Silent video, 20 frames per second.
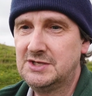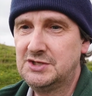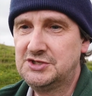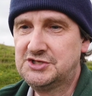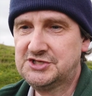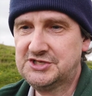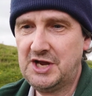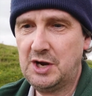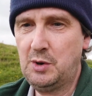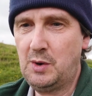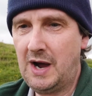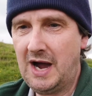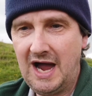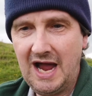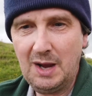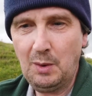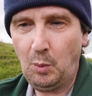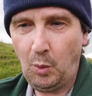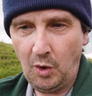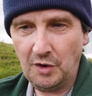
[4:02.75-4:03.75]
So
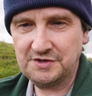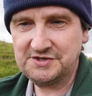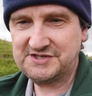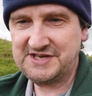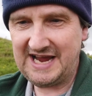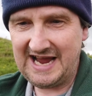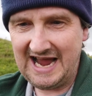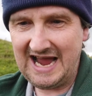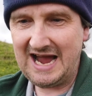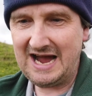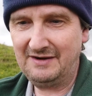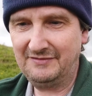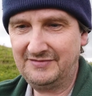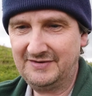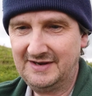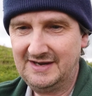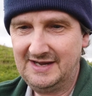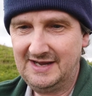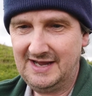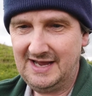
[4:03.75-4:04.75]
I want to
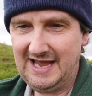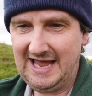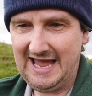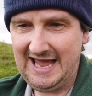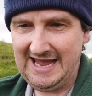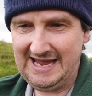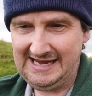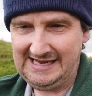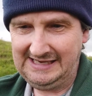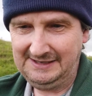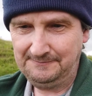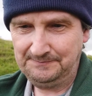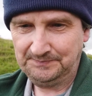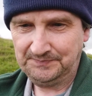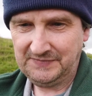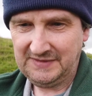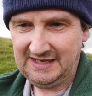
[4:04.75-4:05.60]
have a